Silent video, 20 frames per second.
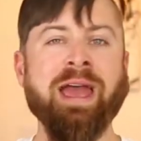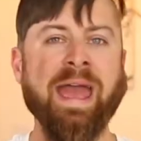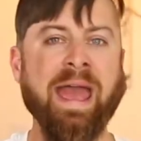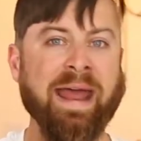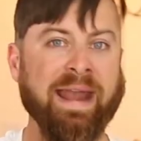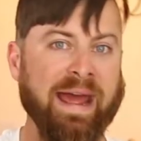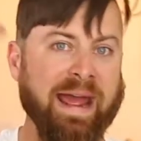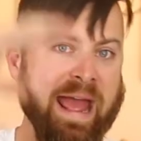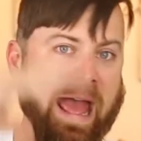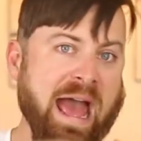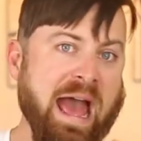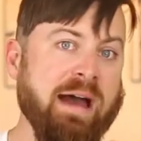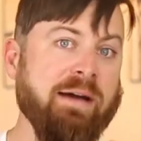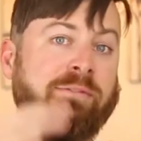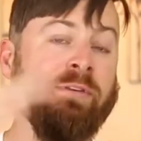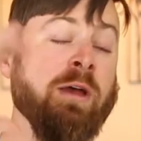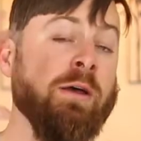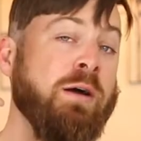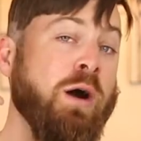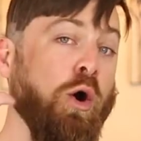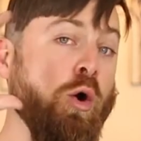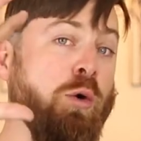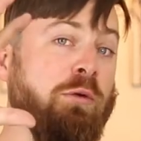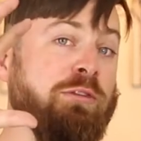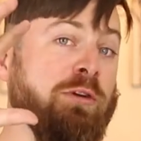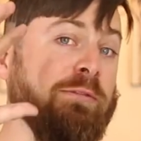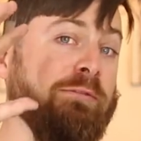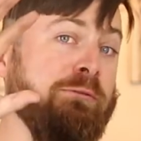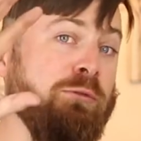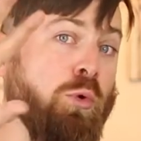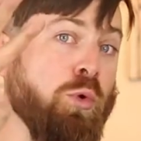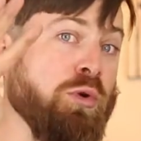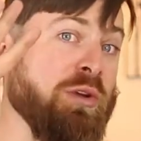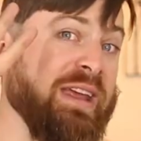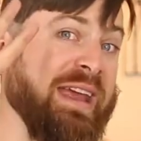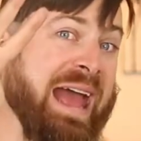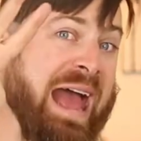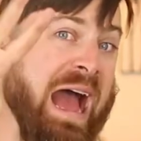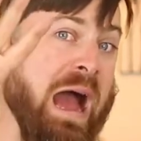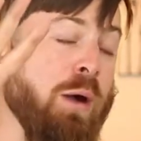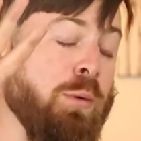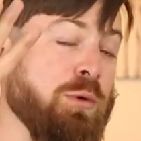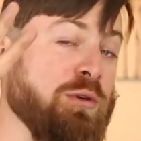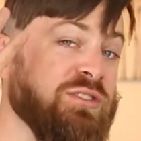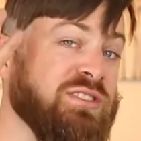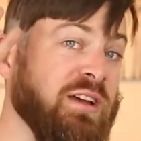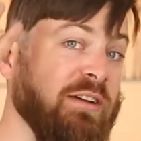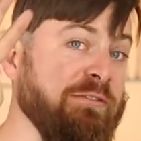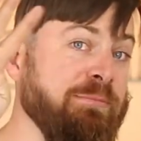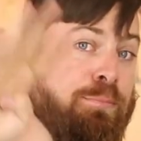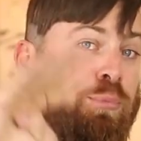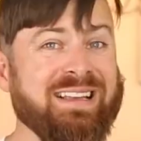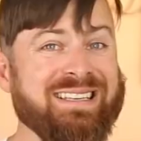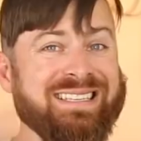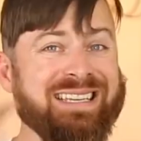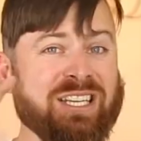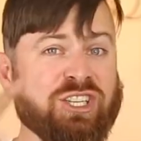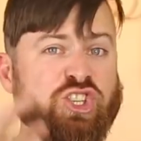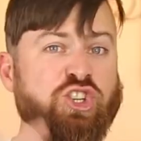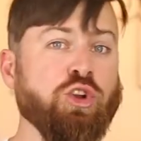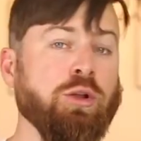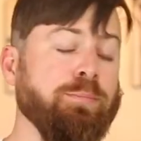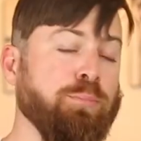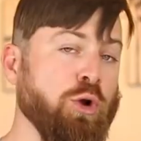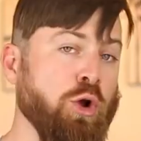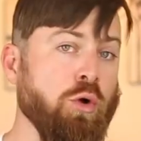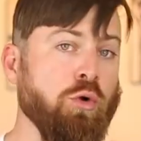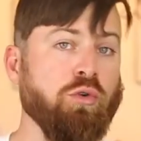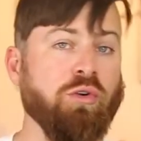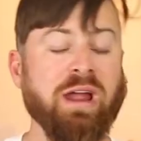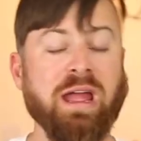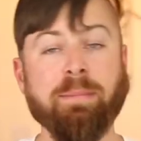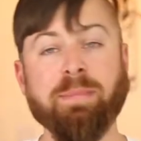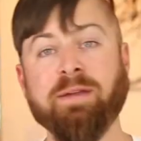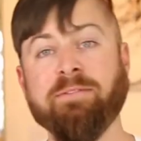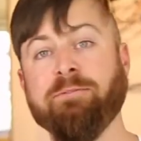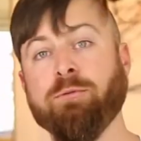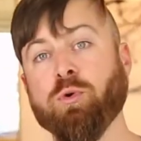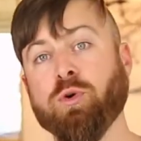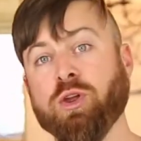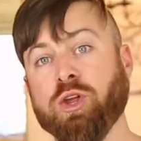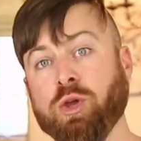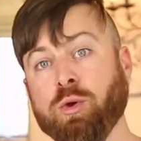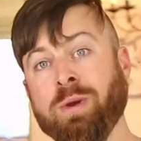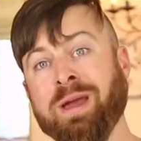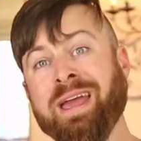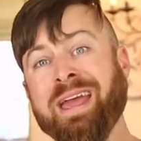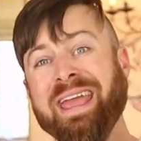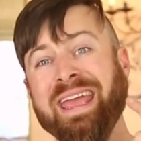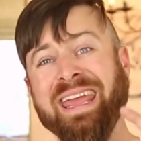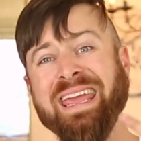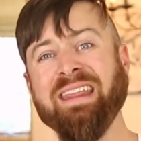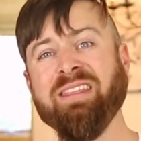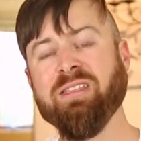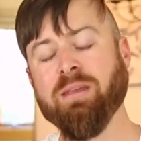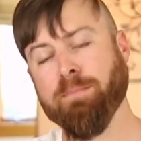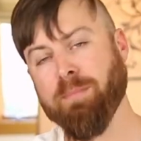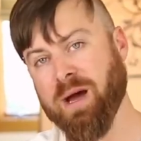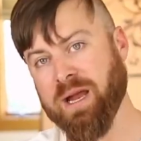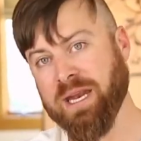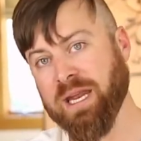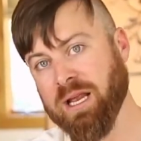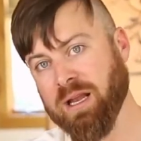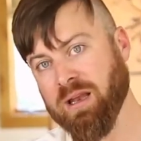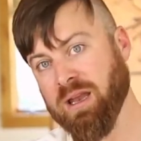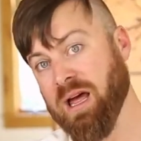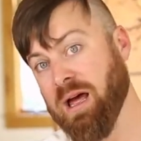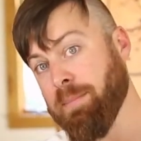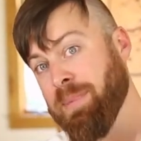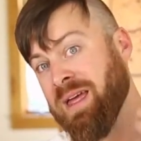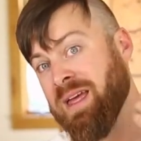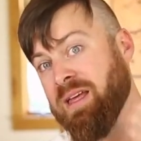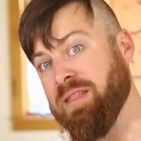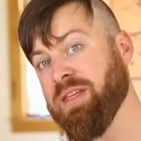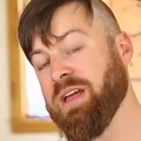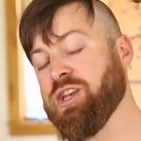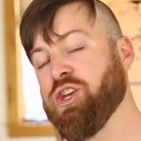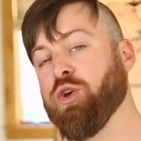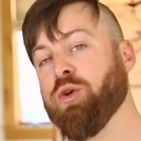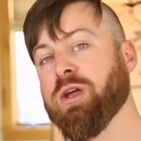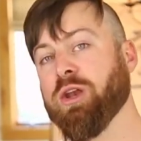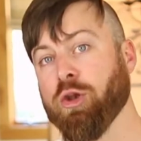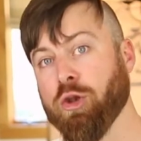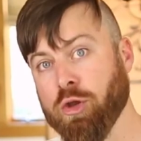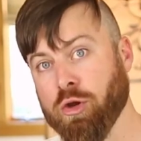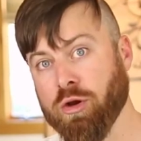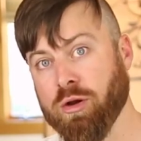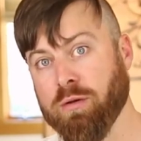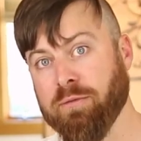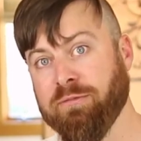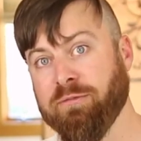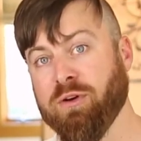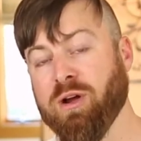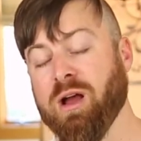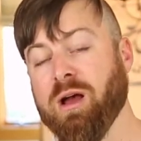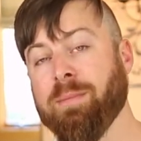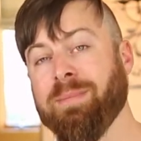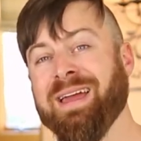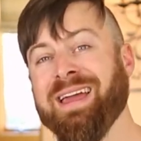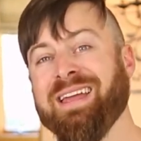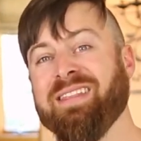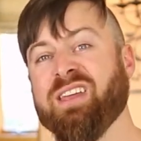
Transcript: And I have over 40 hours of additional programming for you in the Money Club that you can learn from,